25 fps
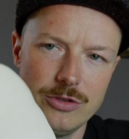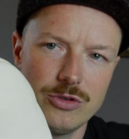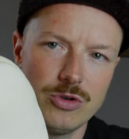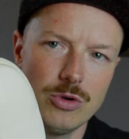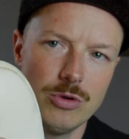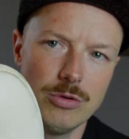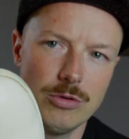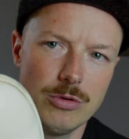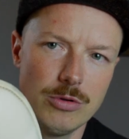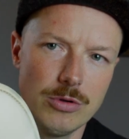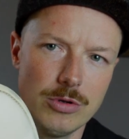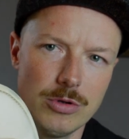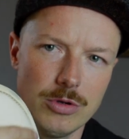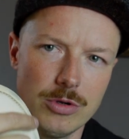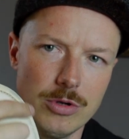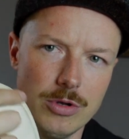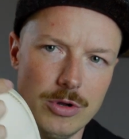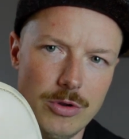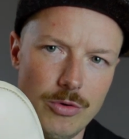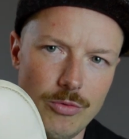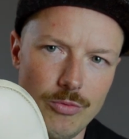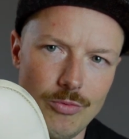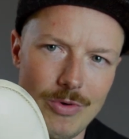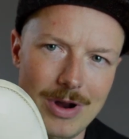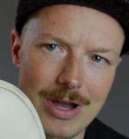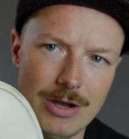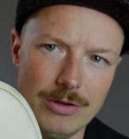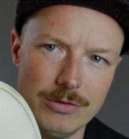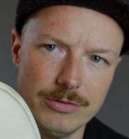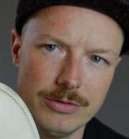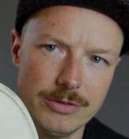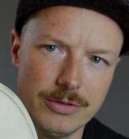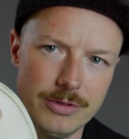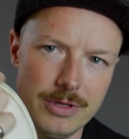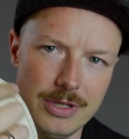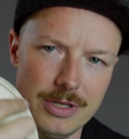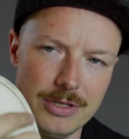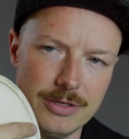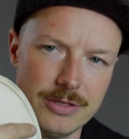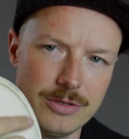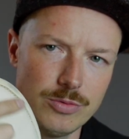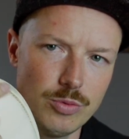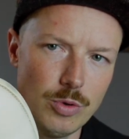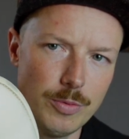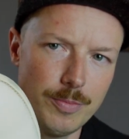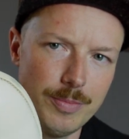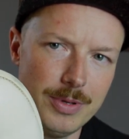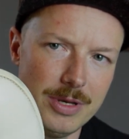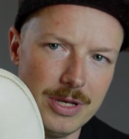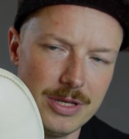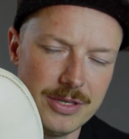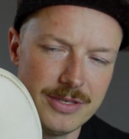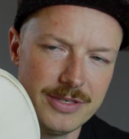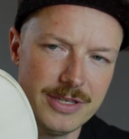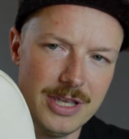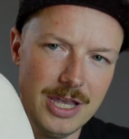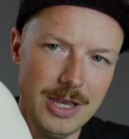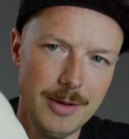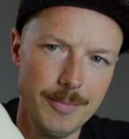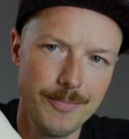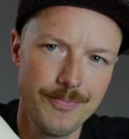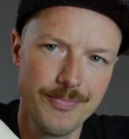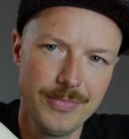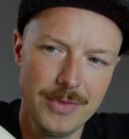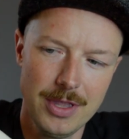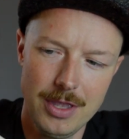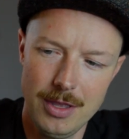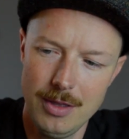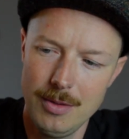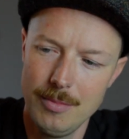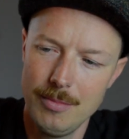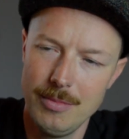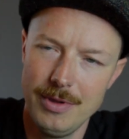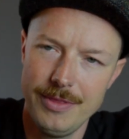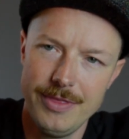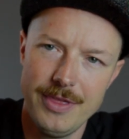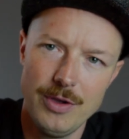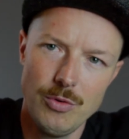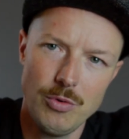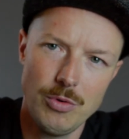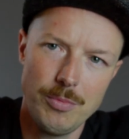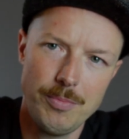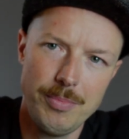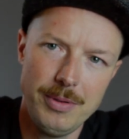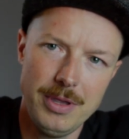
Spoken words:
so roundness would be the same, but they would